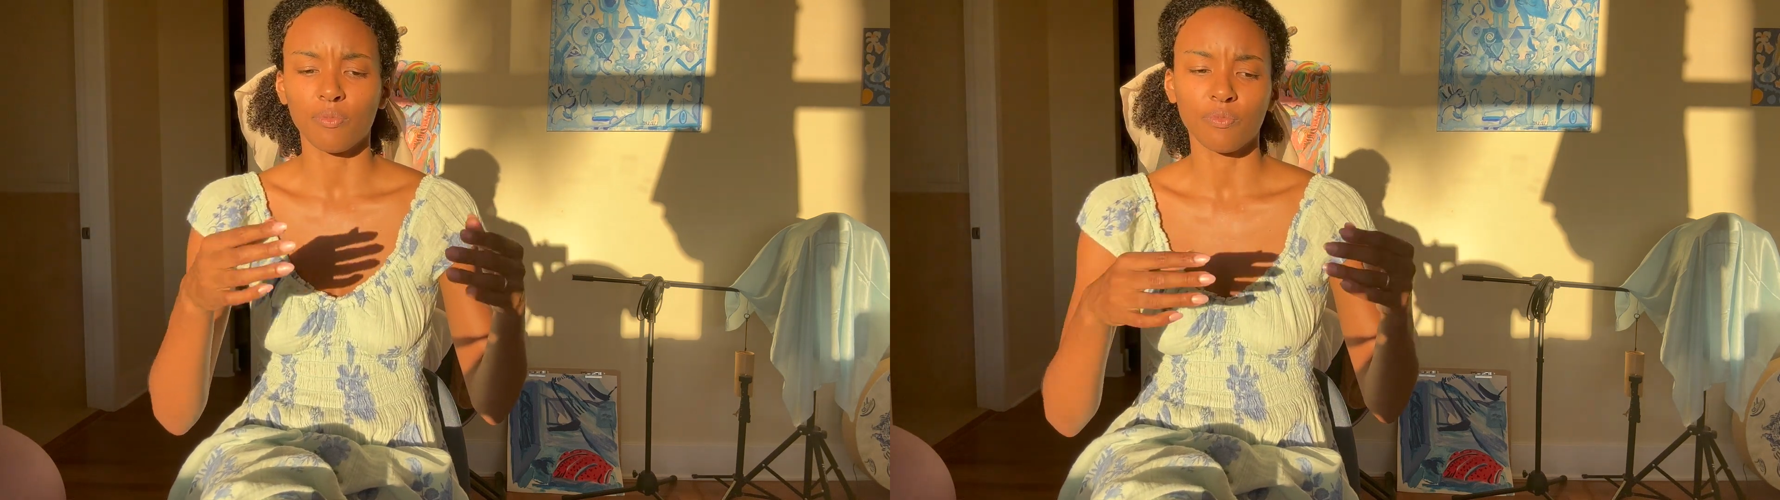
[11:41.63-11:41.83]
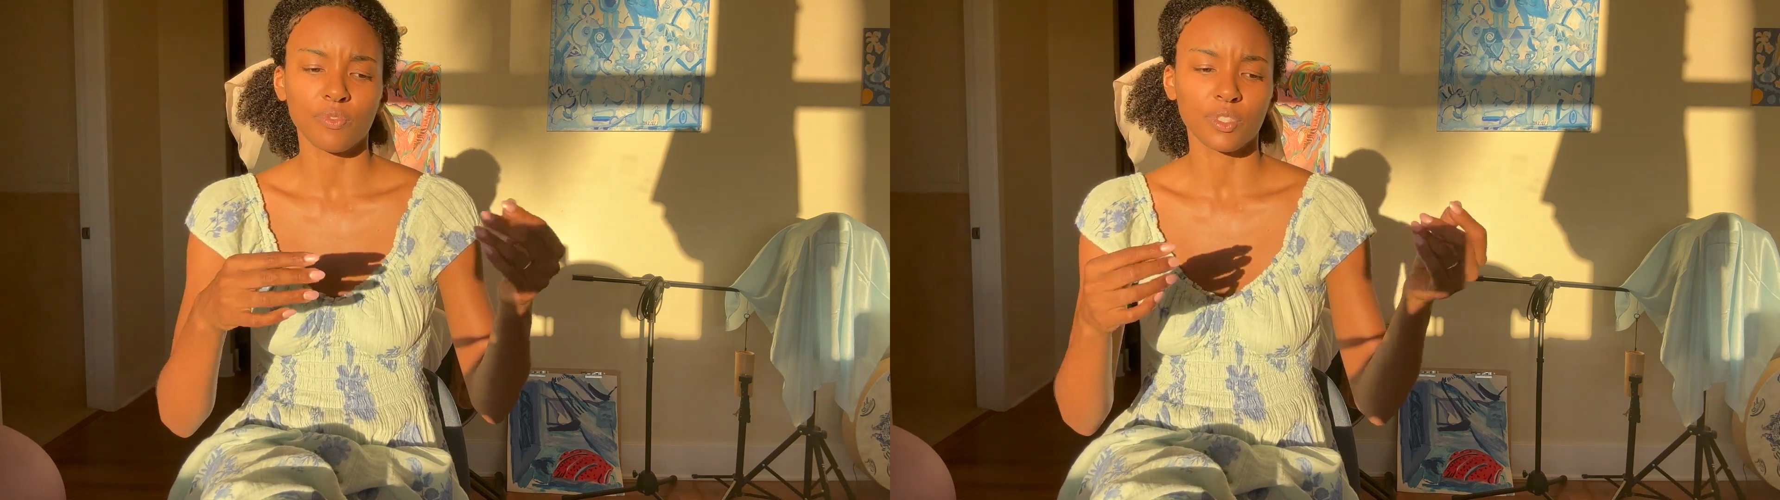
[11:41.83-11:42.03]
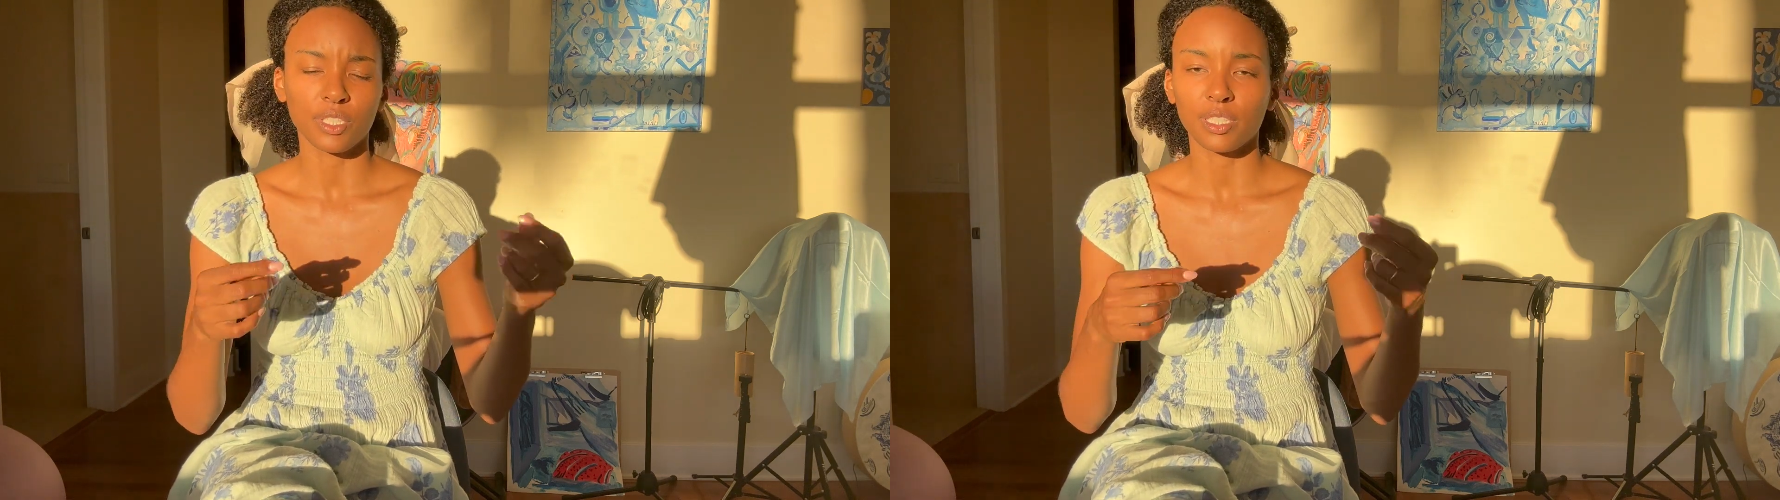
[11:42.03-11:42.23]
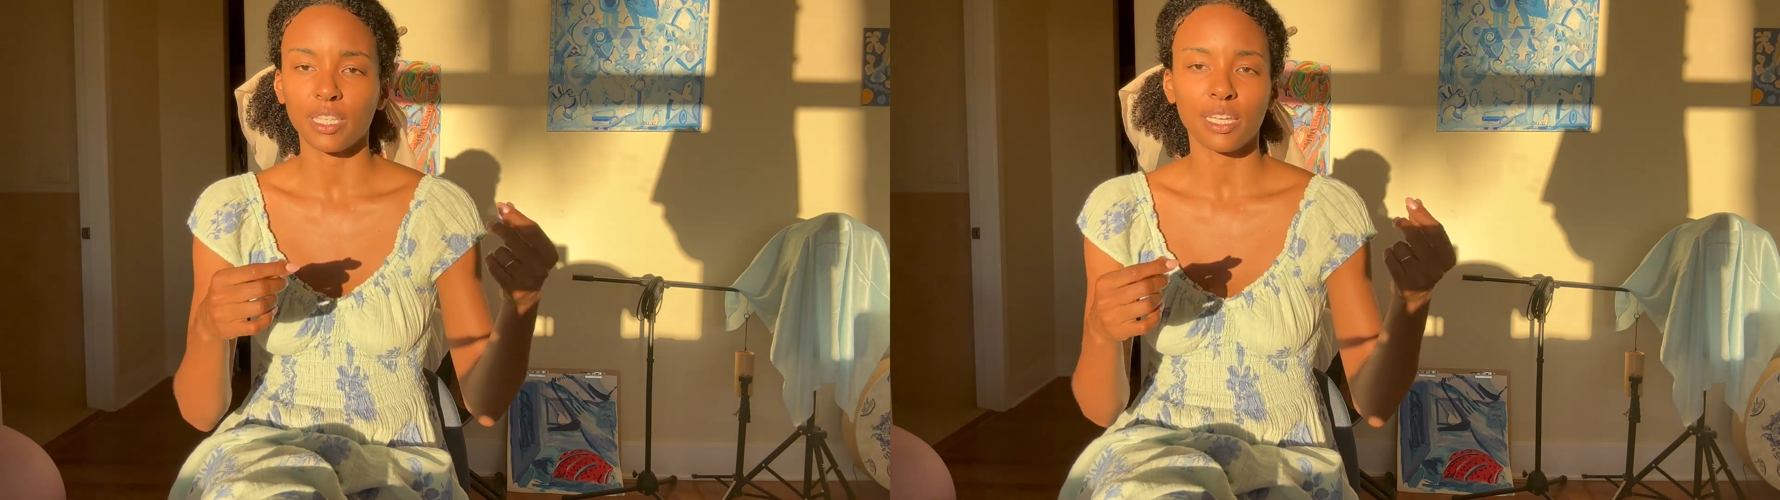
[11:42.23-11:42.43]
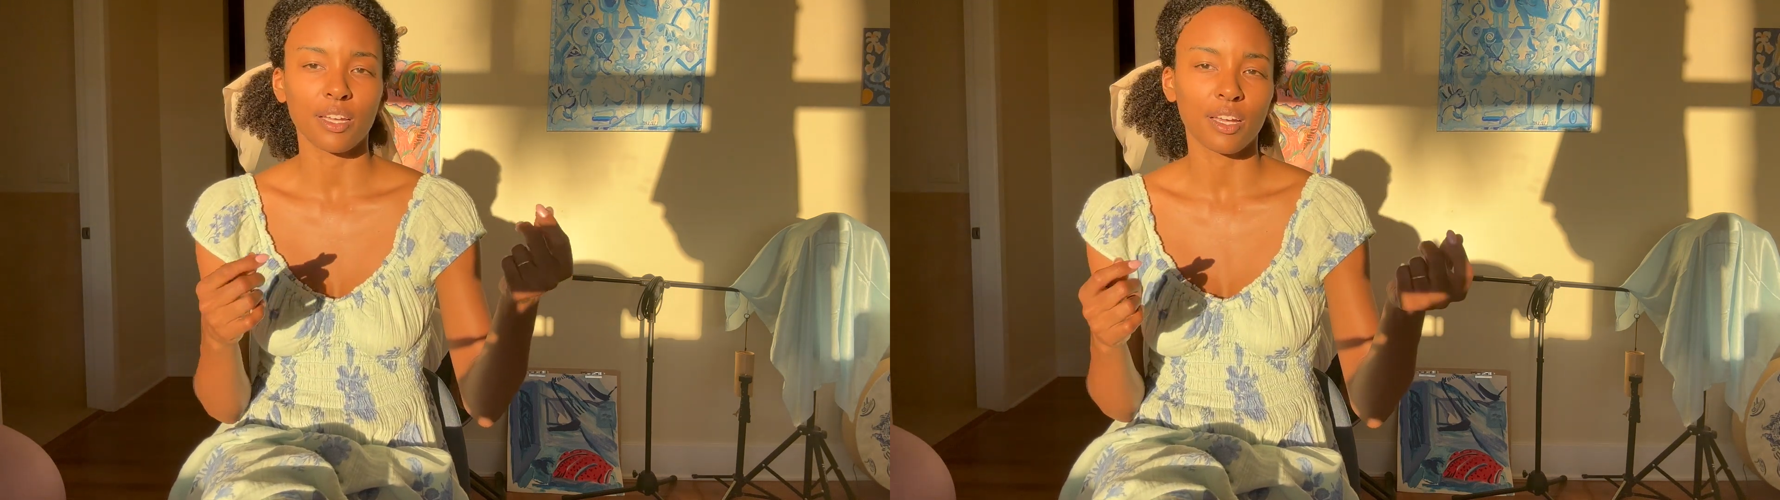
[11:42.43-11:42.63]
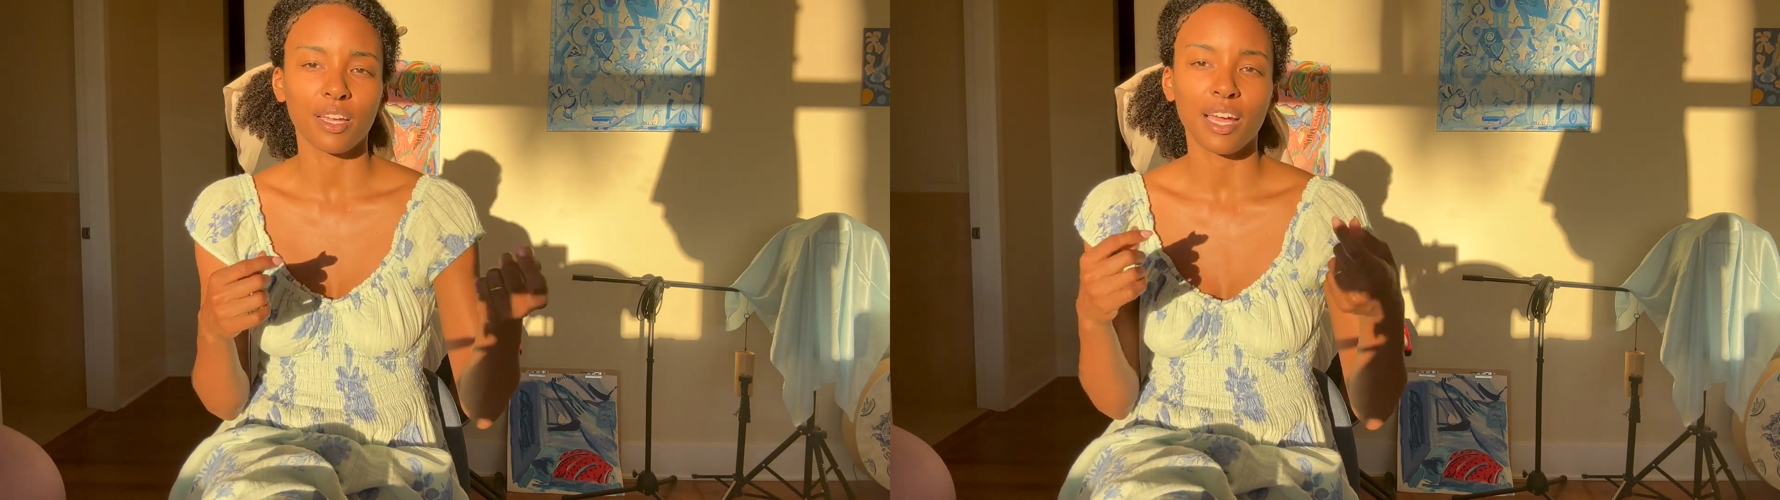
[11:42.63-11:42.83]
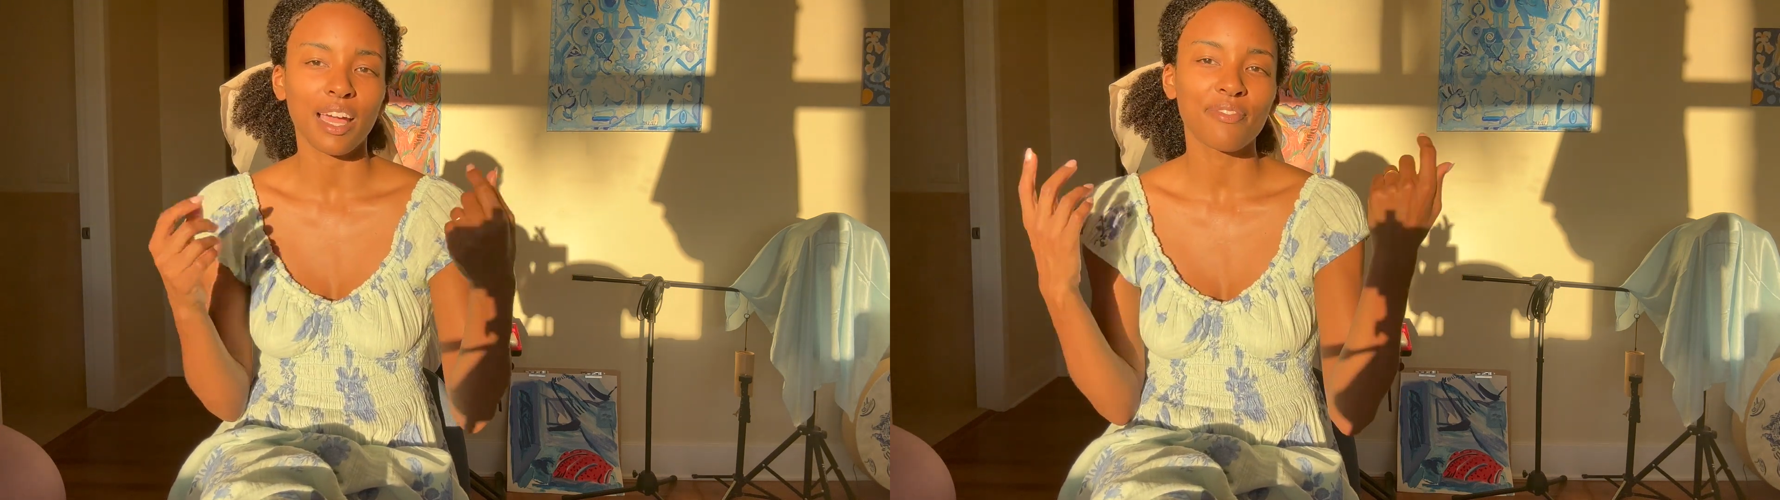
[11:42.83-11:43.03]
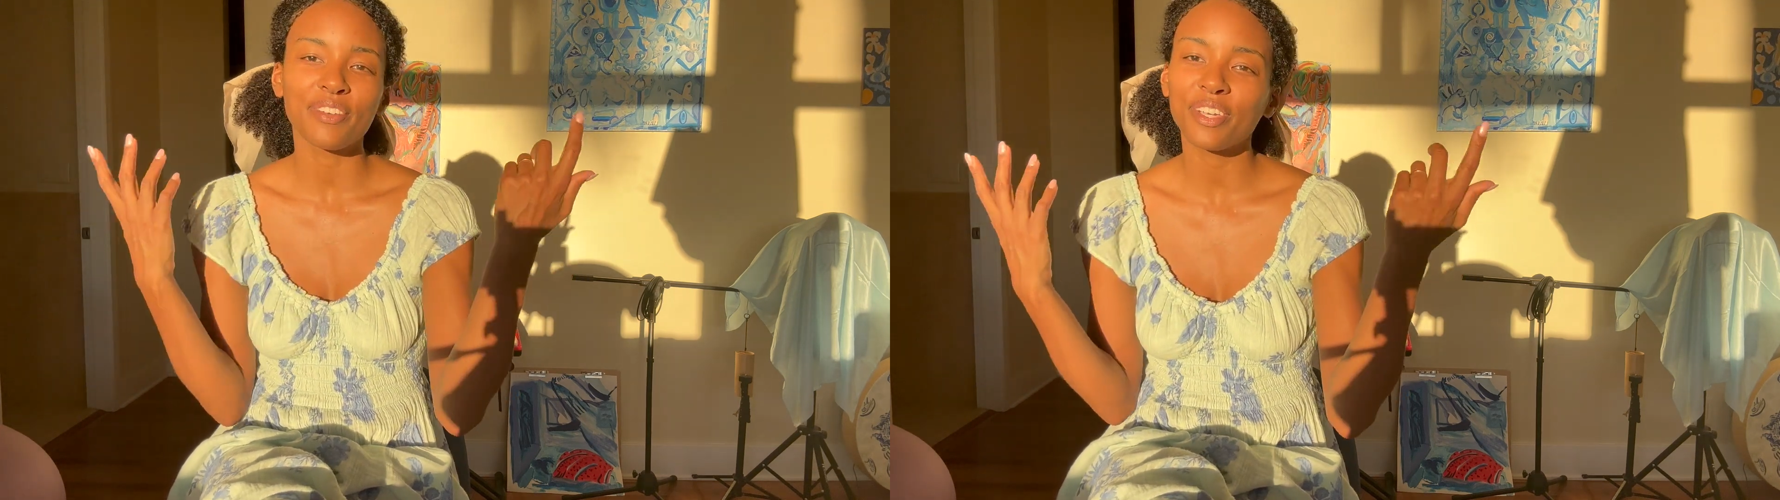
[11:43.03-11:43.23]
versus like, I
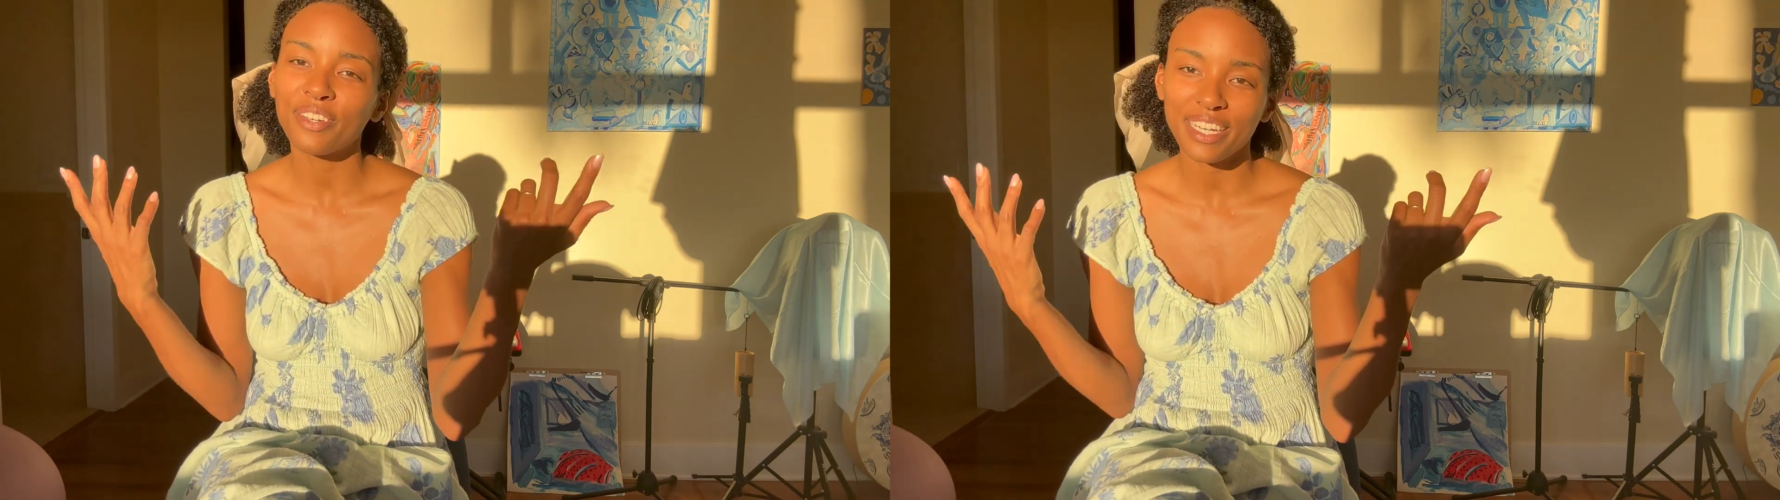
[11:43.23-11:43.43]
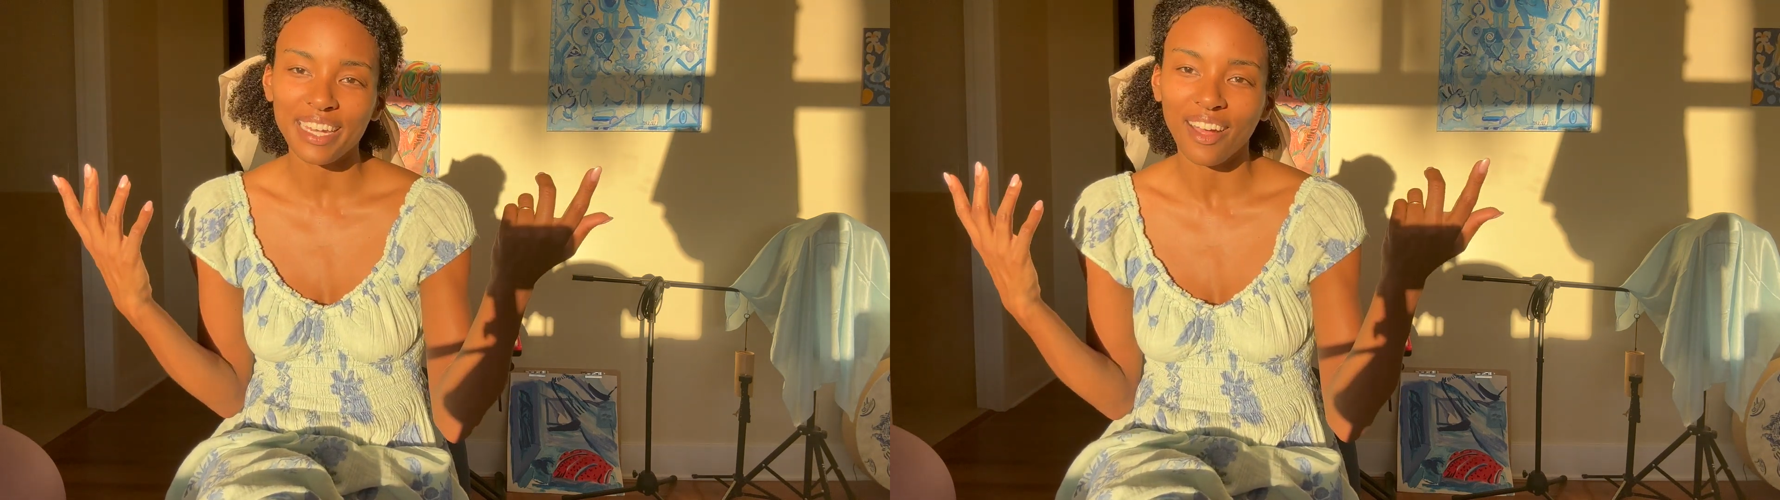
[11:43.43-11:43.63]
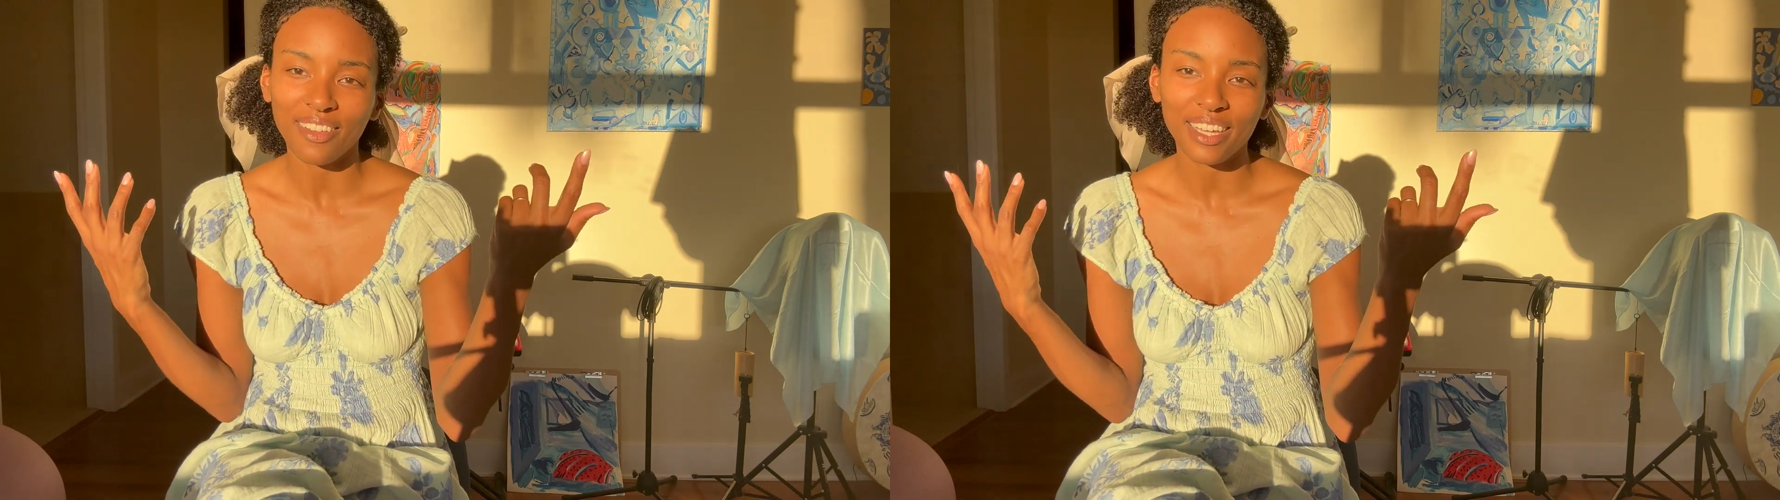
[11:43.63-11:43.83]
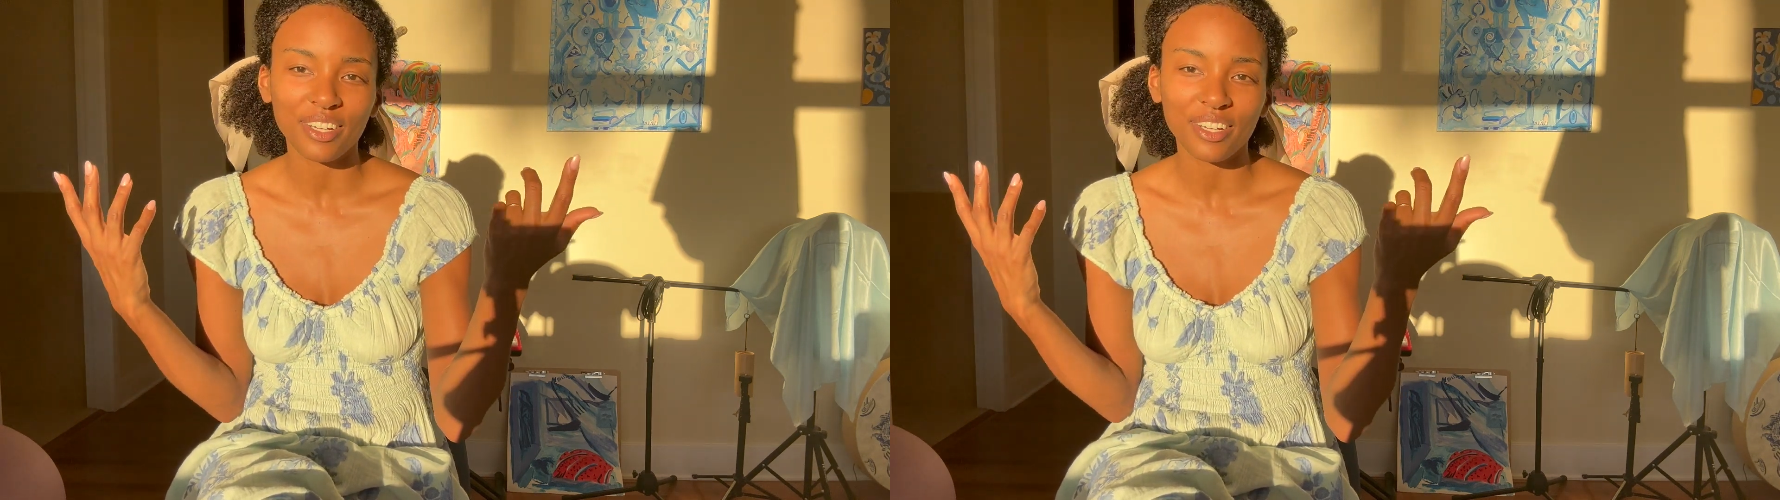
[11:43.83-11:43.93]
figured it out later.